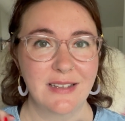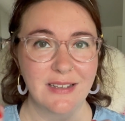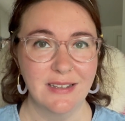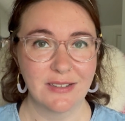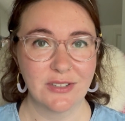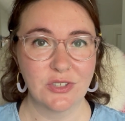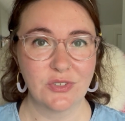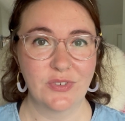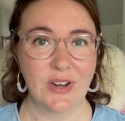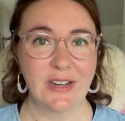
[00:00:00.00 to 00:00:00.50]

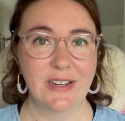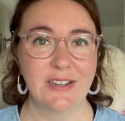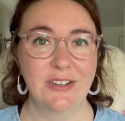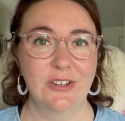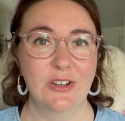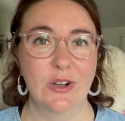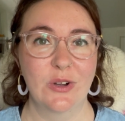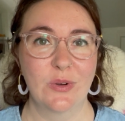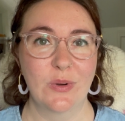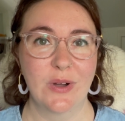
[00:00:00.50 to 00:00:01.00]
is ready to
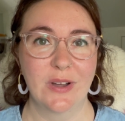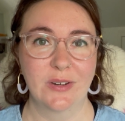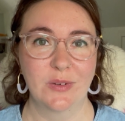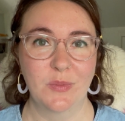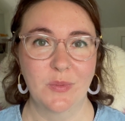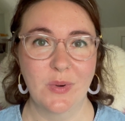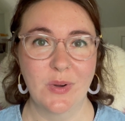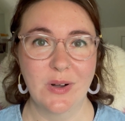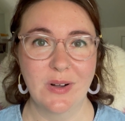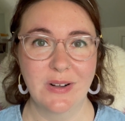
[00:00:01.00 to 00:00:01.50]
go
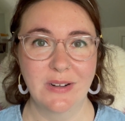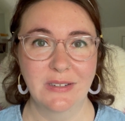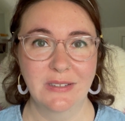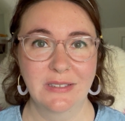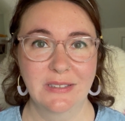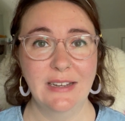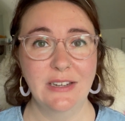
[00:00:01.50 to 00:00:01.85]
on wall.